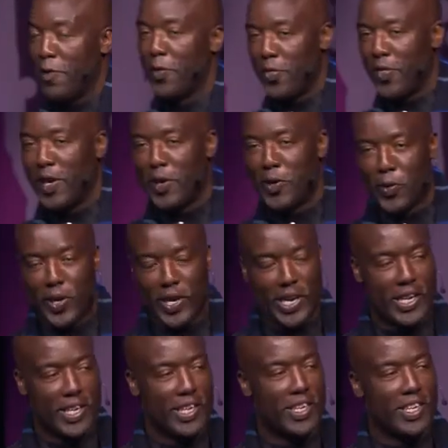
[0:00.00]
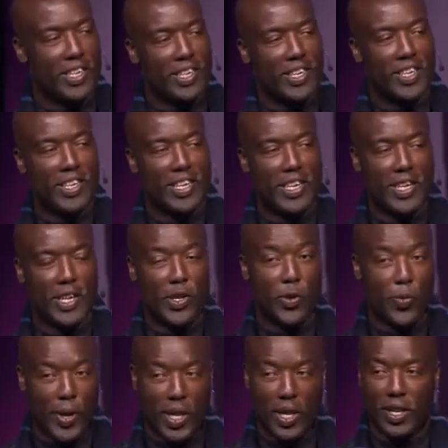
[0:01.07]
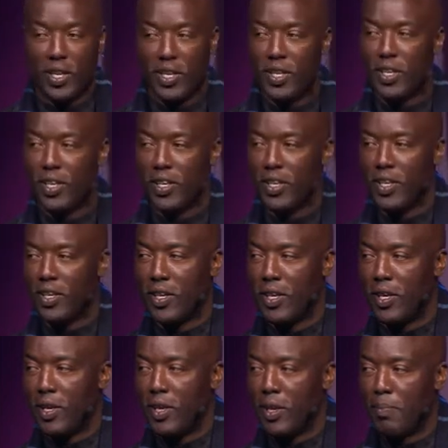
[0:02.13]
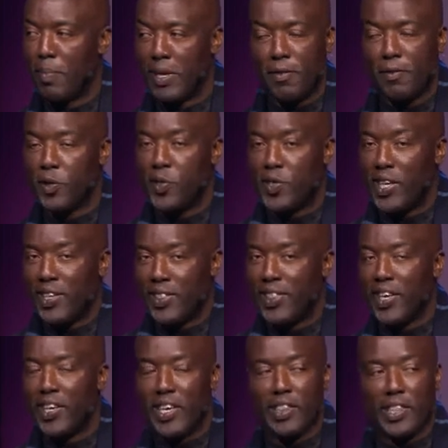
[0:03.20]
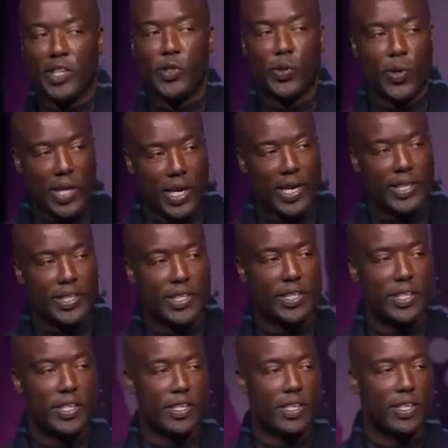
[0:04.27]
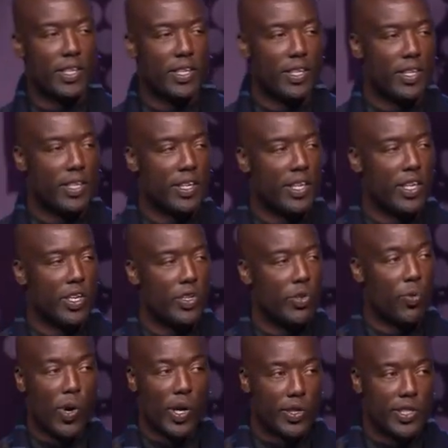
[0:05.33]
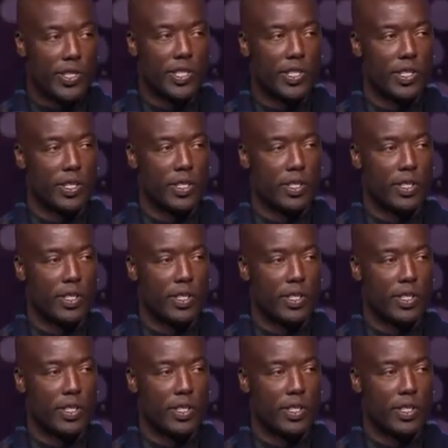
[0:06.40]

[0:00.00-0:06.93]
you think you can, you will. But if you sit thinking that you can't, you won't.